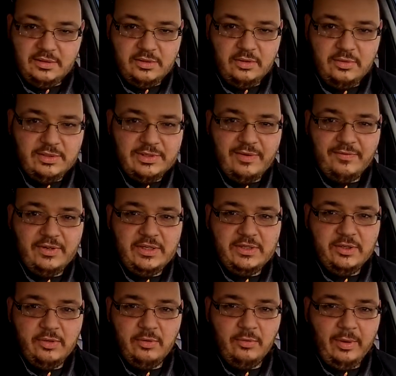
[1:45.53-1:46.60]

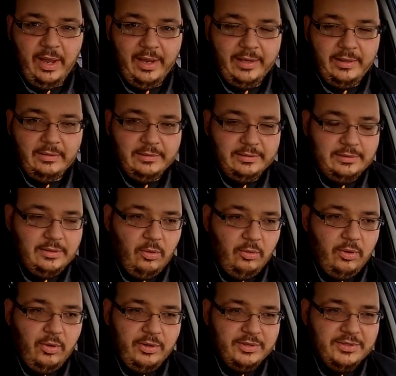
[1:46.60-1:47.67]
272. I
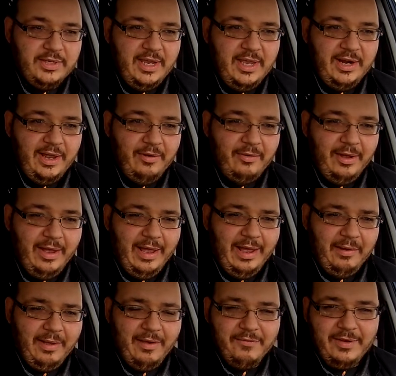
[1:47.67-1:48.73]
don't understand how,
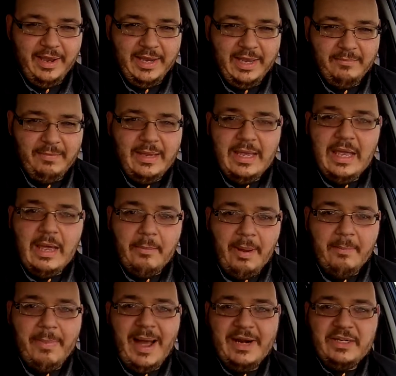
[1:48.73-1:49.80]
how heavy I am. My
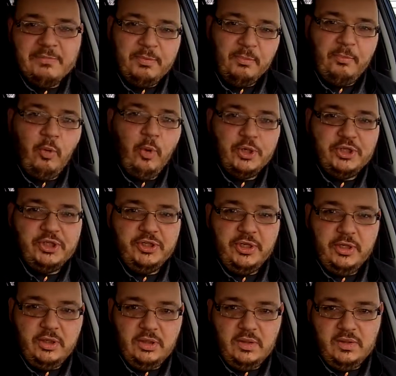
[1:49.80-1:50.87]
body's
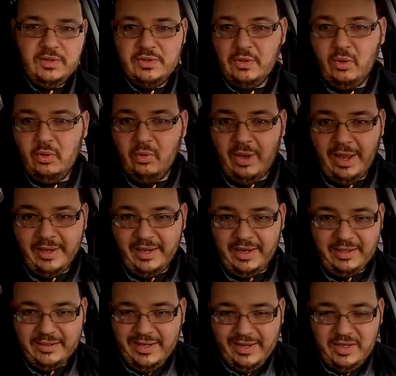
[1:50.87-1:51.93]
proportionate, so I,
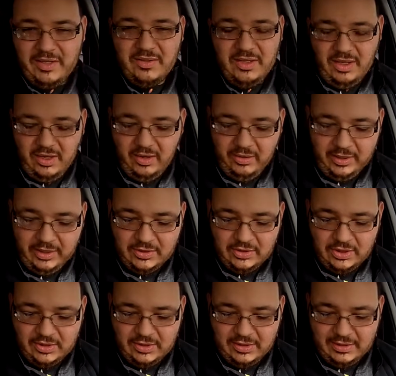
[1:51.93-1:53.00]
I think you know, it
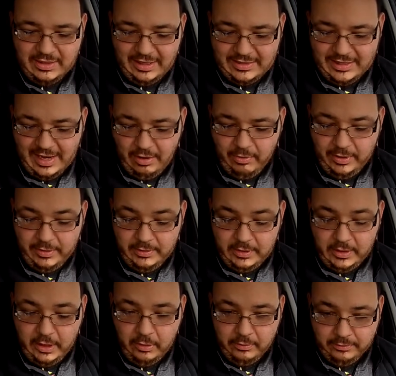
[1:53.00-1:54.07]
just, that's how it, you
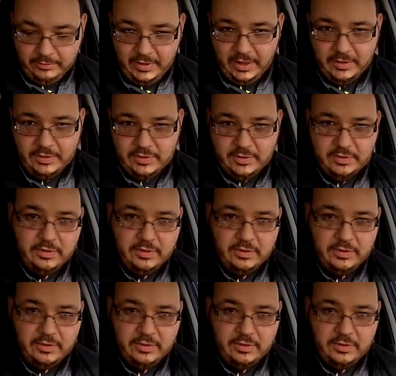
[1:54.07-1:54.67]
know, is.